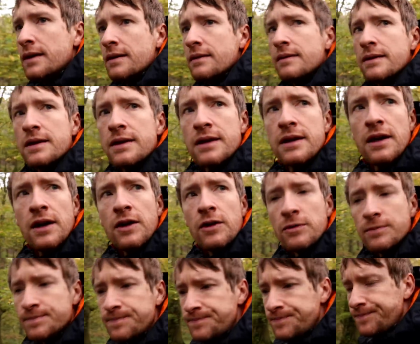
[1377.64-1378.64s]
I'm gonna
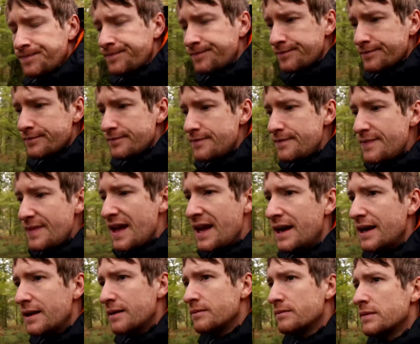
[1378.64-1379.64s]
go.
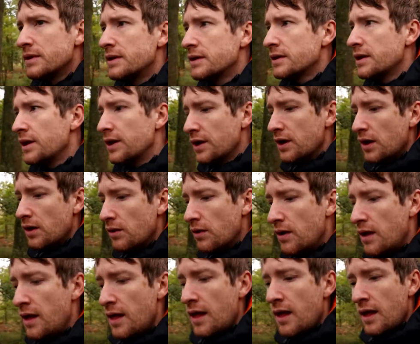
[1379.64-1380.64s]
I am gonna go.
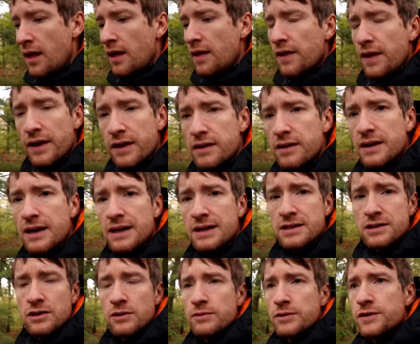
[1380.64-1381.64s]
Thank you
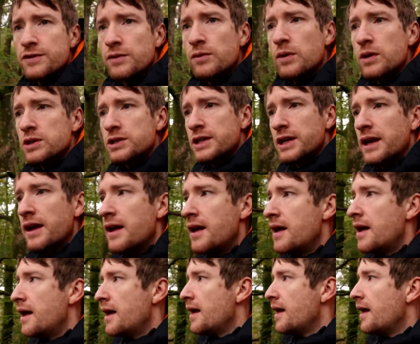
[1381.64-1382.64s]
guys so much for watching,
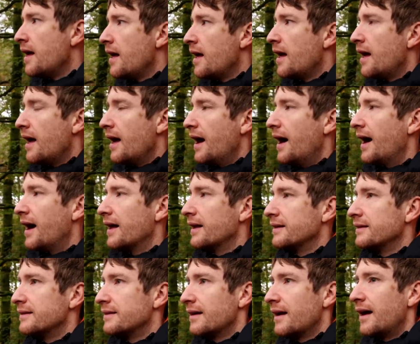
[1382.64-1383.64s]

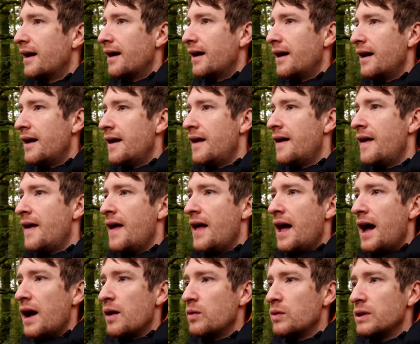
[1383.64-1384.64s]
and uh,
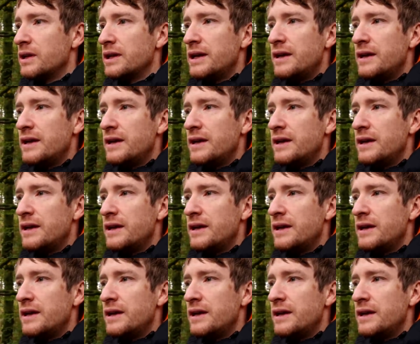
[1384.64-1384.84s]
I will